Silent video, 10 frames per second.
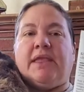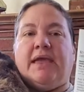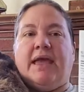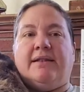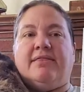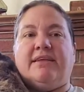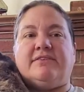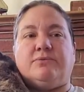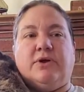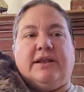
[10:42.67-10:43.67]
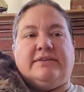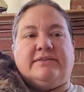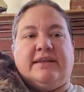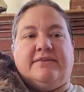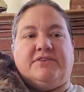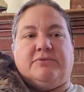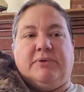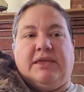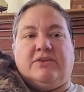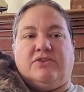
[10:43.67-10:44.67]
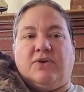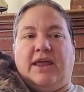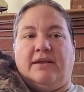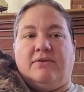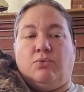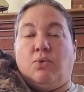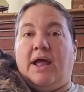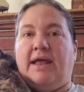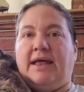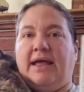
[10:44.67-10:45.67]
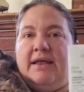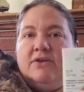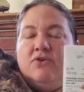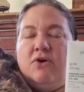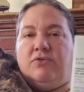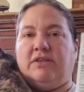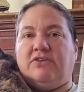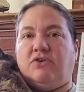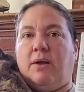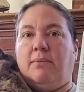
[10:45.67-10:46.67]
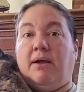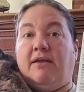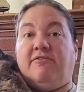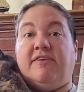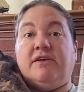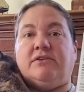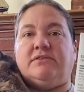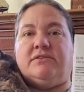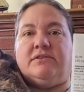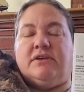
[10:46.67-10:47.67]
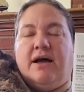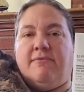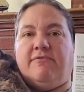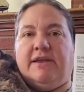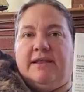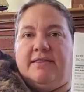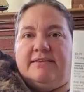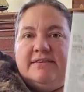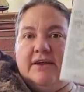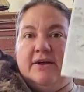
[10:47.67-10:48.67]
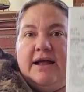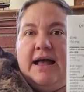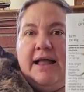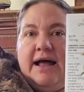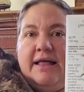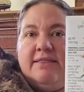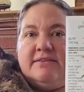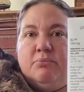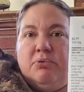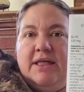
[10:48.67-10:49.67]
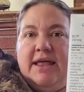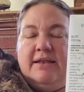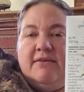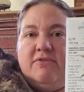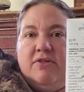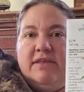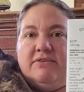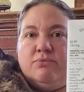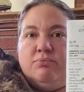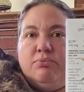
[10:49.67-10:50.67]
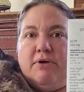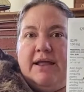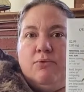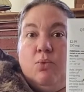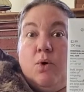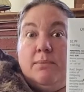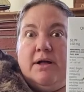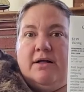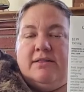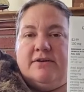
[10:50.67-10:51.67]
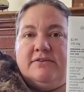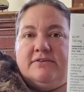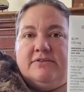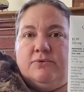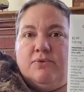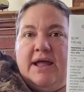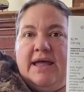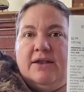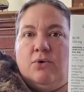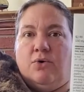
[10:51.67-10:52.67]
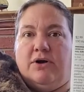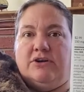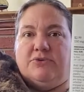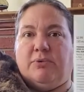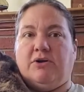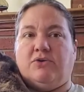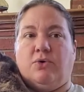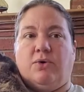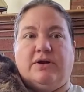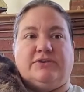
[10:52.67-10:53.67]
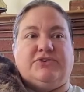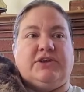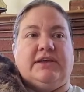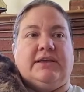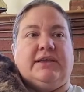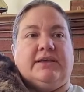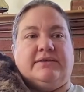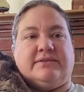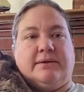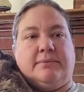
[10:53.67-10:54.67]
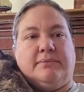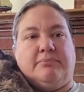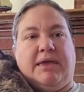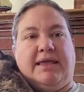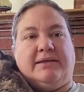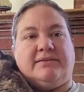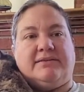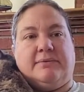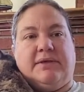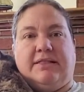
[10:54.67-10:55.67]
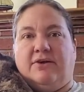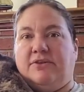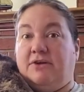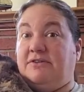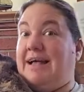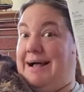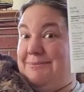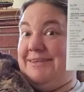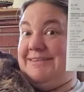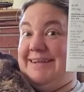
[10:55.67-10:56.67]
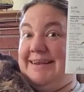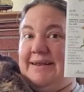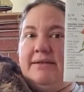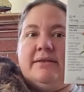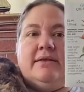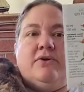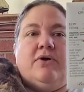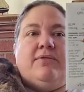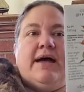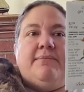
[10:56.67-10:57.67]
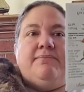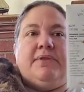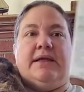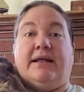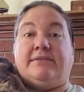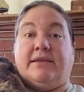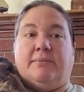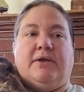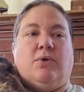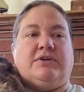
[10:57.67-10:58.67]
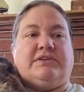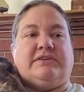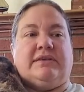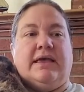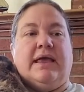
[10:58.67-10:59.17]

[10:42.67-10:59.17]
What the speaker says: And this one, instead of just being straight red, I had grown the Strawberry Fields Gomphrena this year. I got this blend of all these bright, warm colors: red, orange, burnt orange, some pinks, some yellow tones. I'm excited to grow that. That's going to be gorgeous.